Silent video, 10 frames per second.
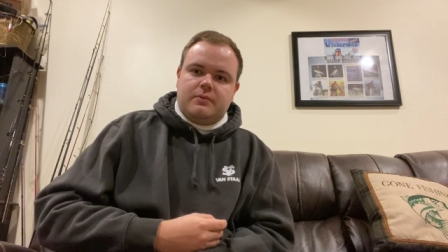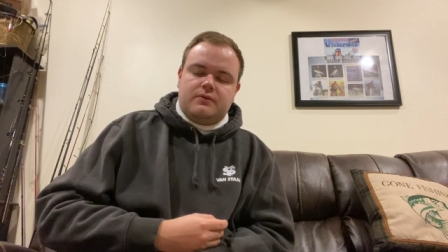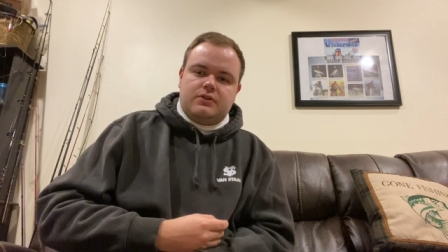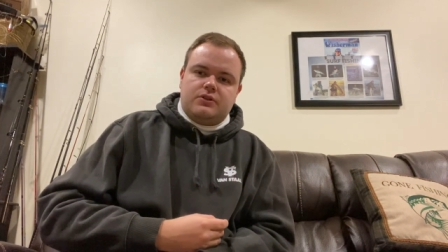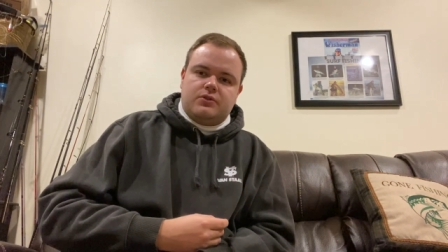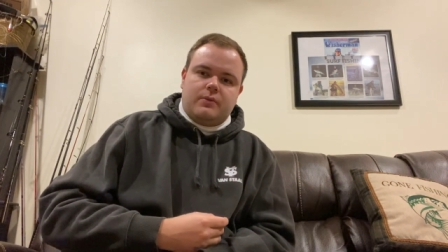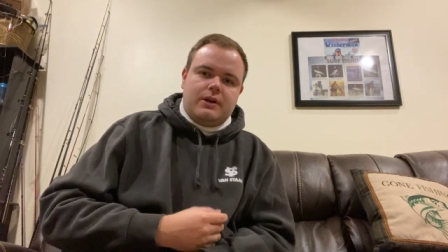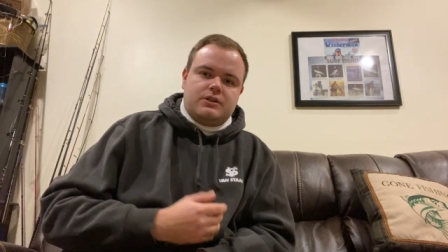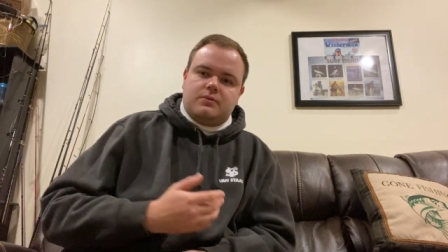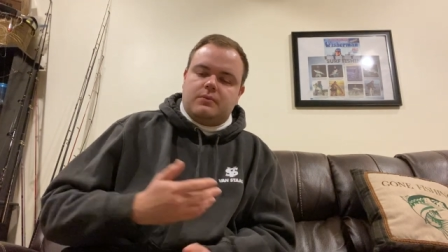of
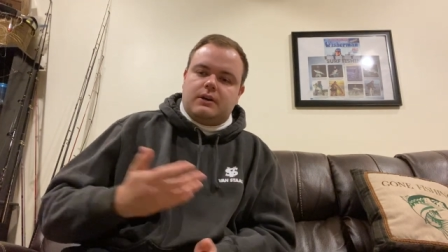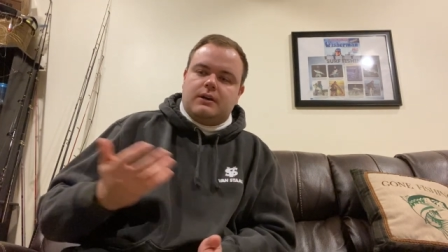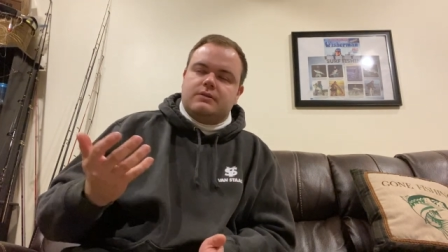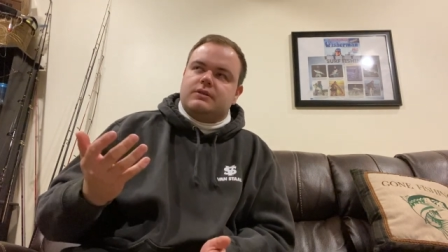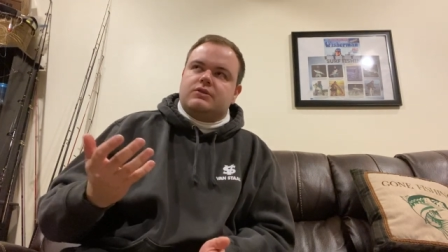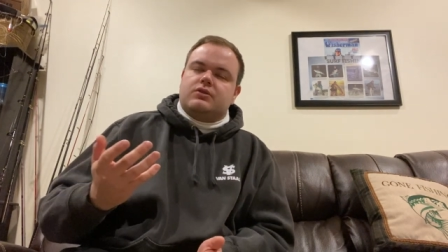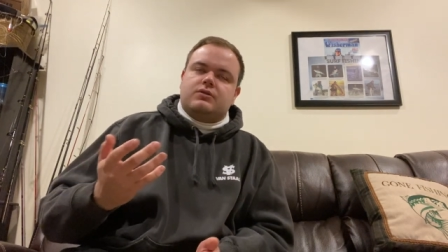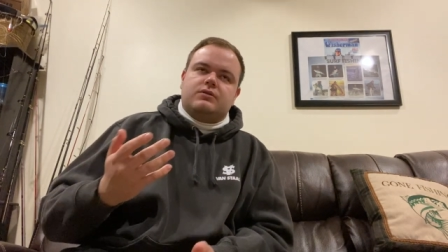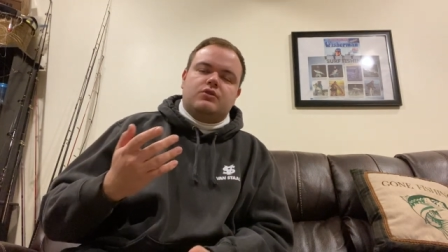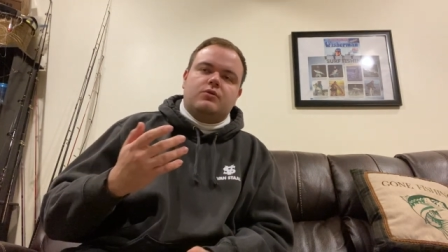situation because it's
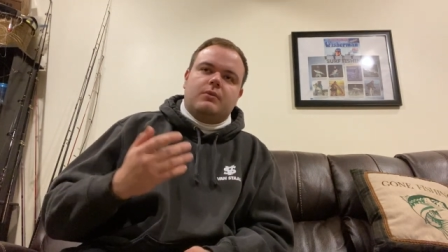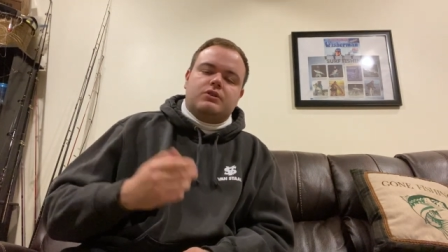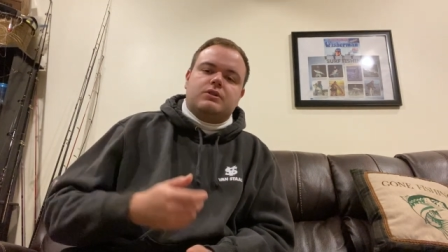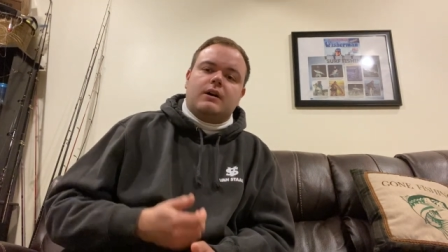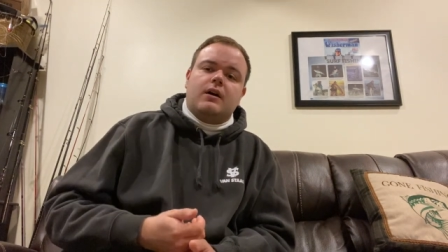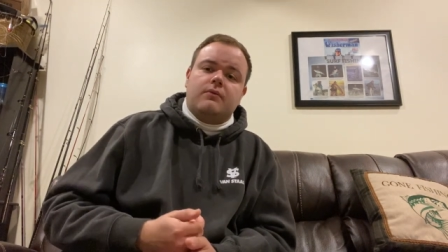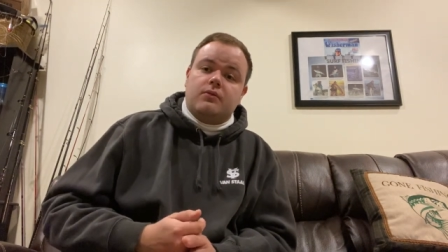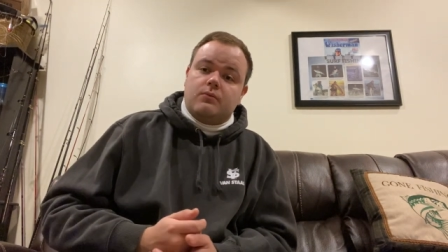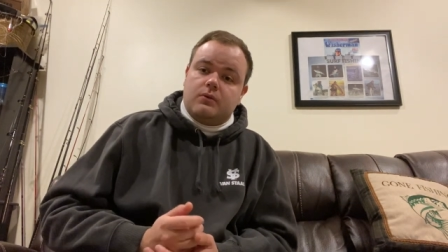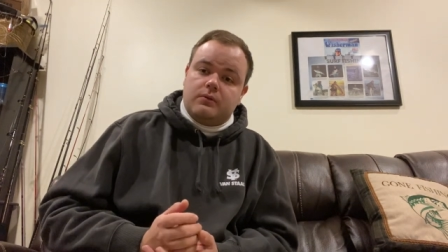just too much to
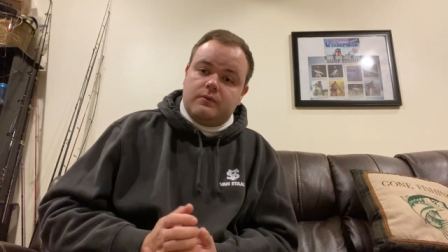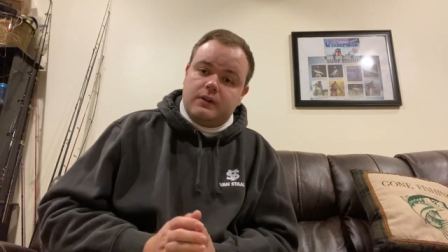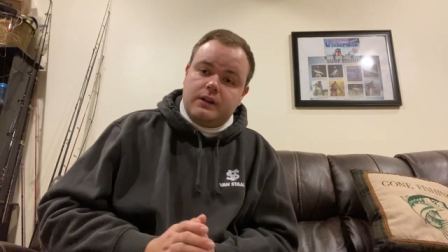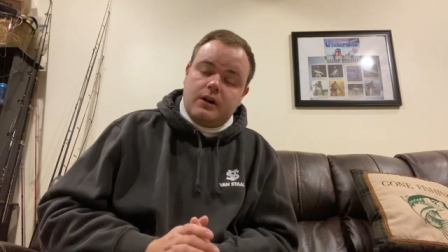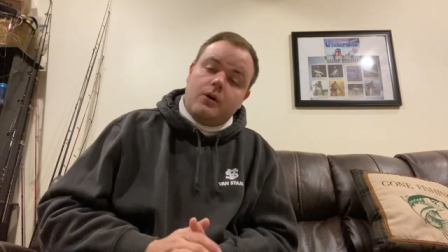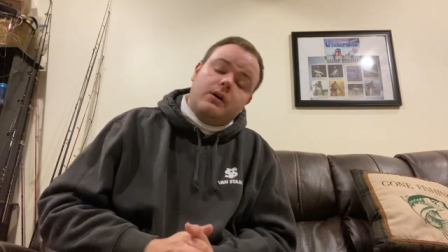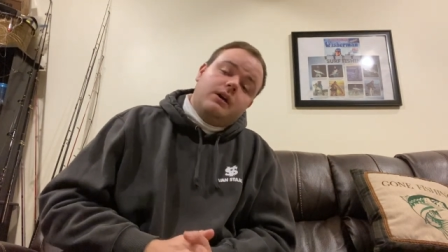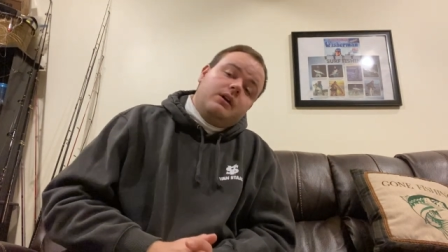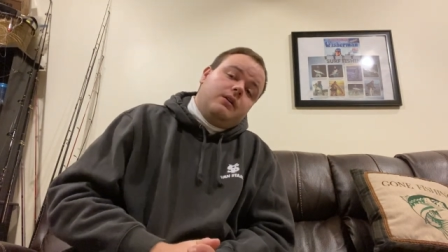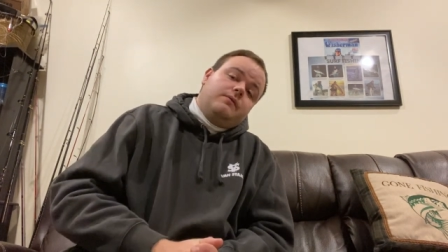cover in one video
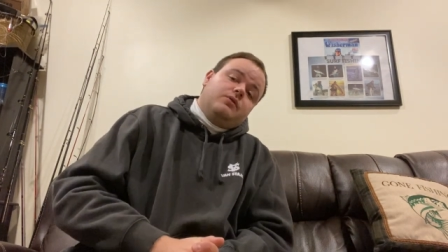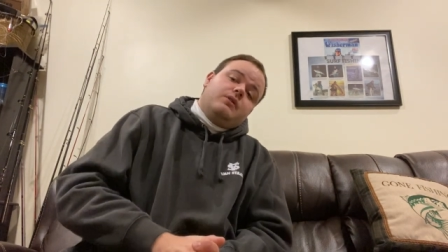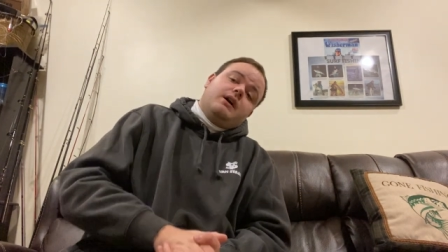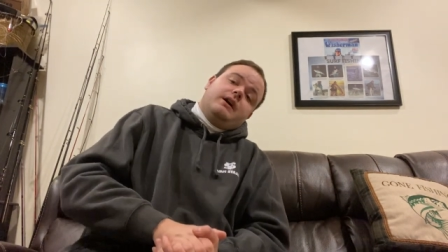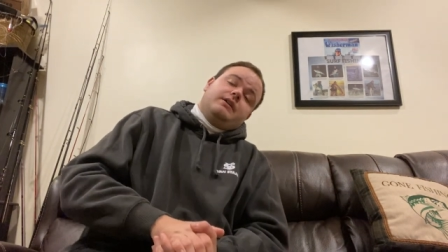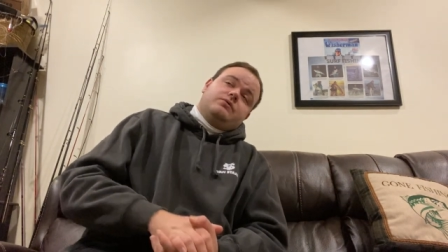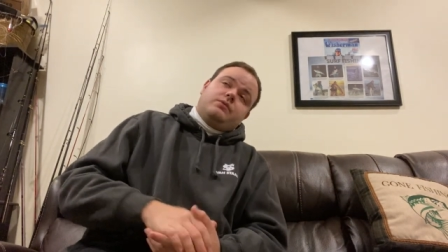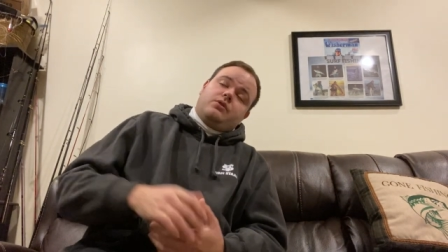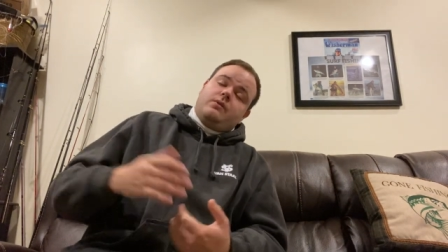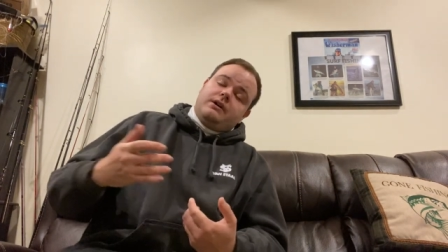if you guys
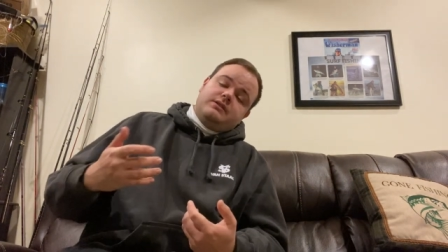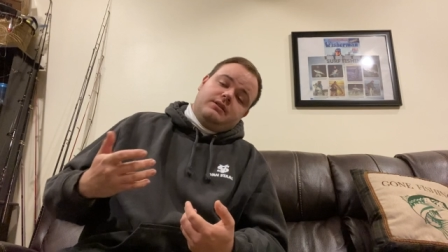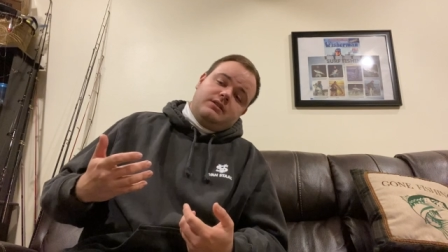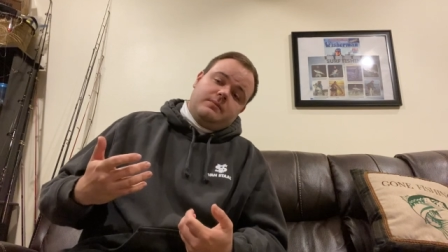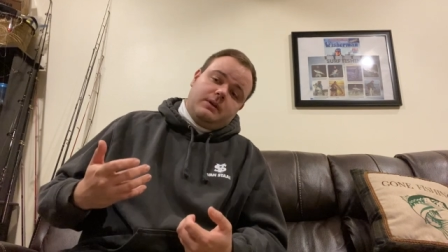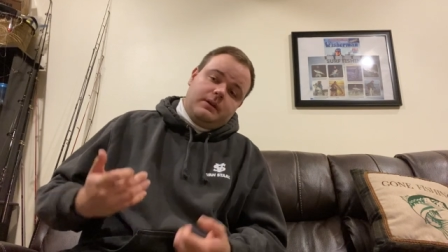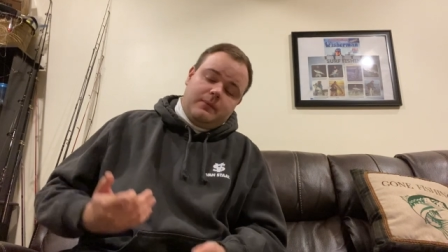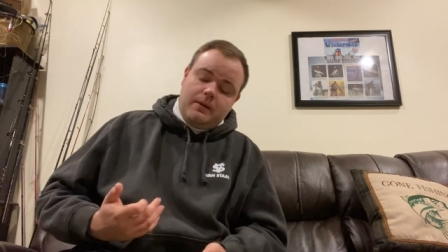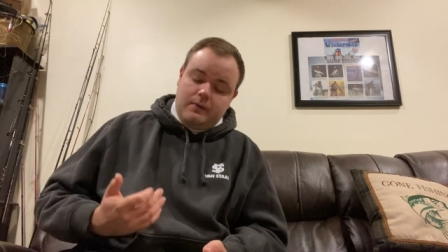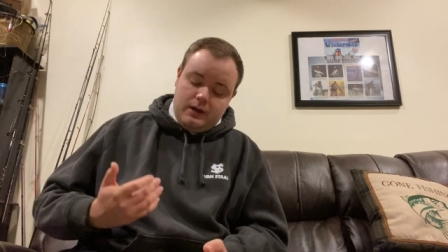request it to me
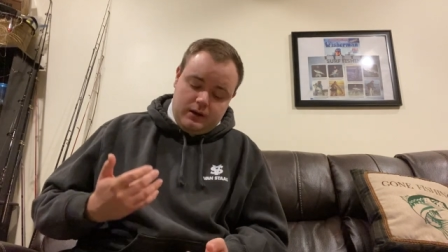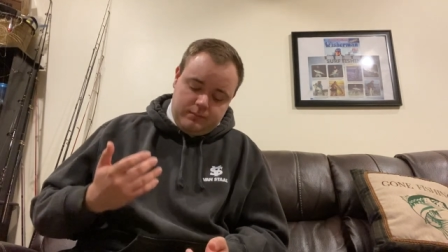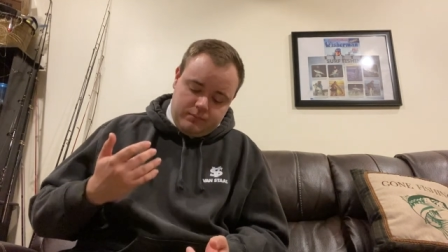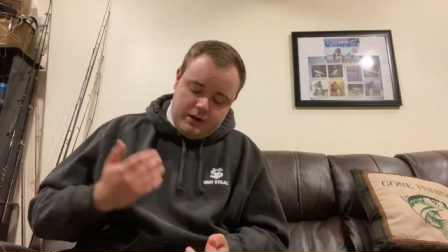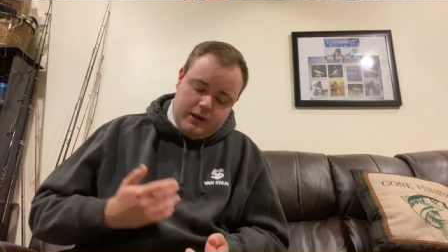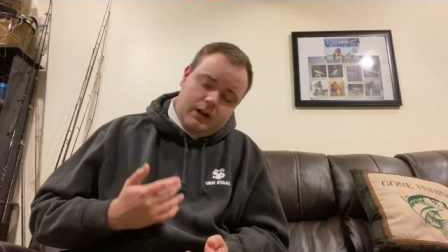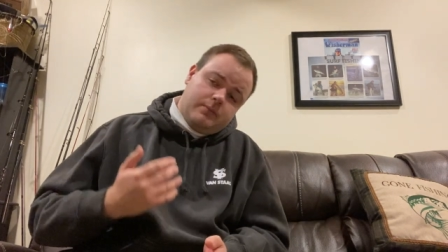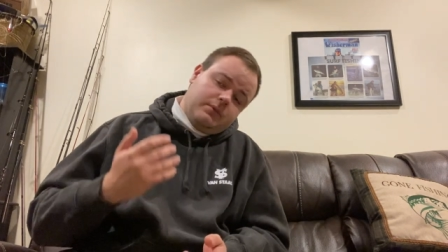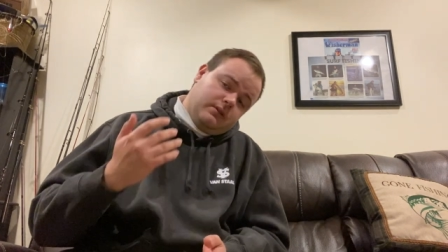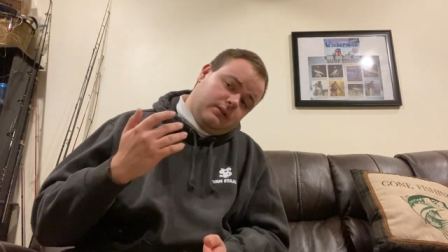maybe i'll break it
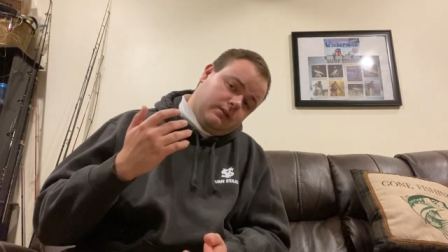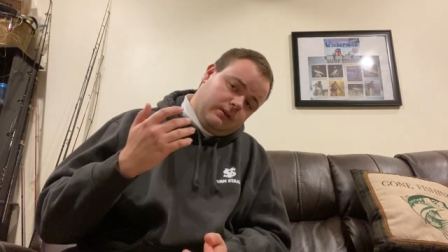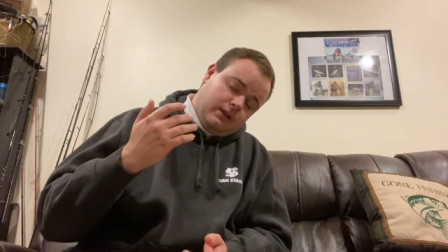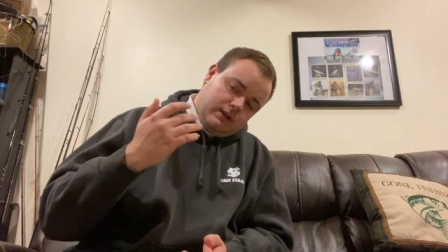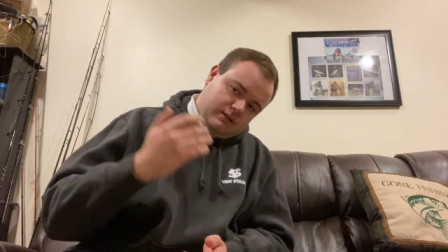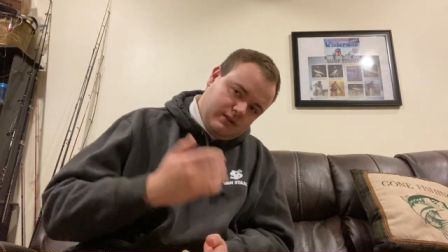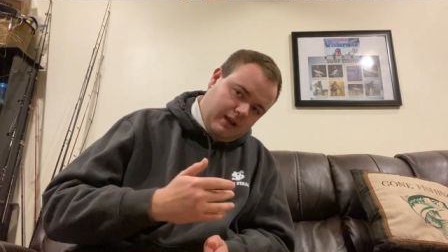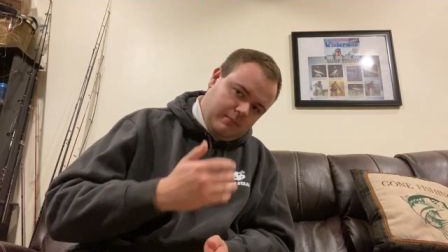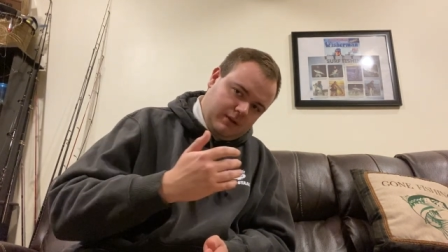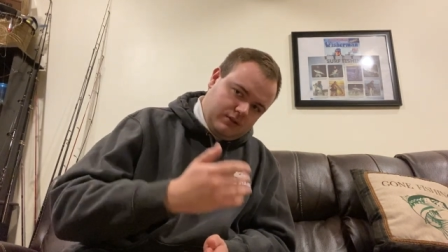up into
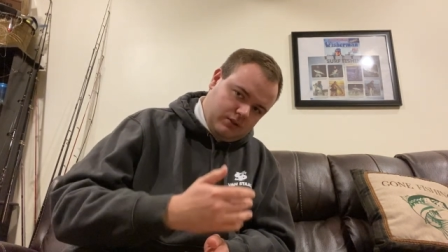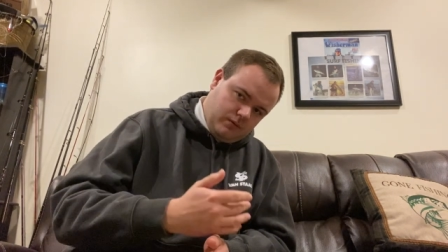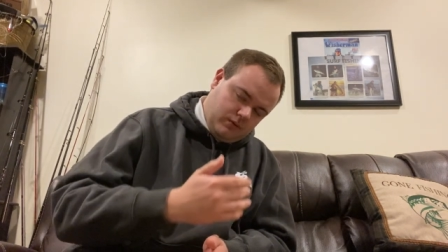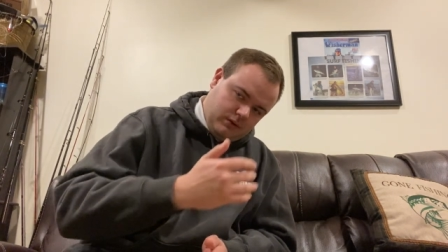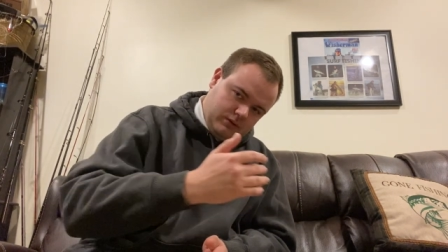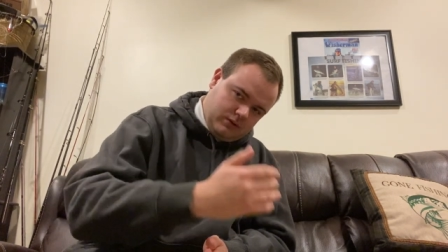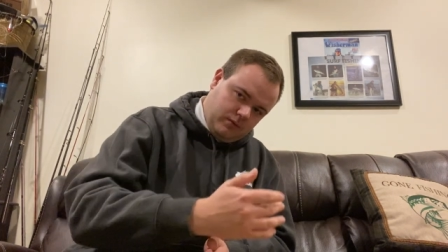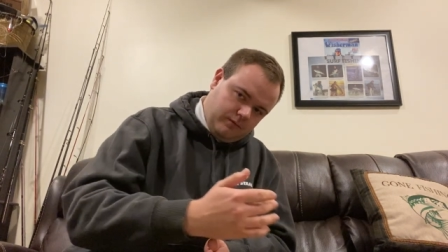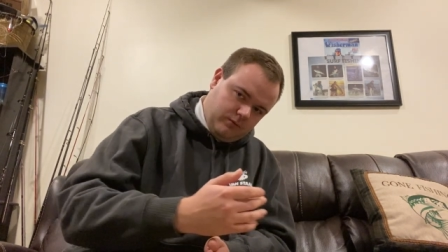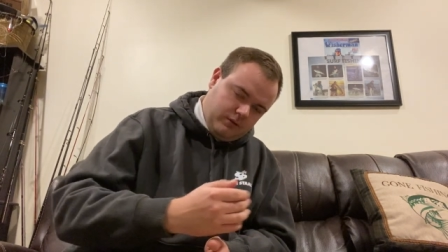segments so on and so
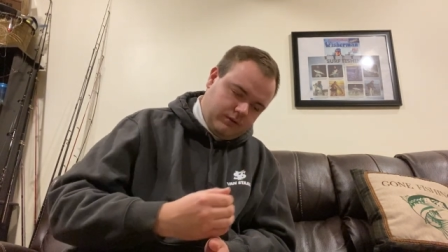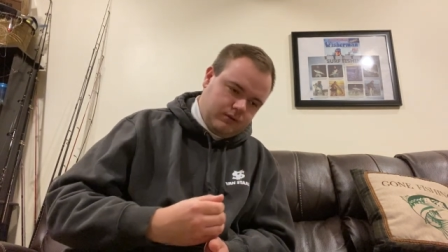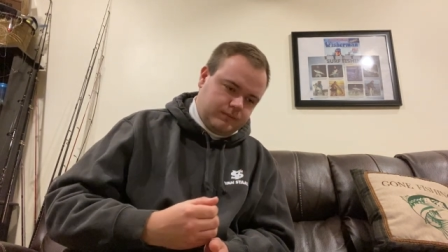forth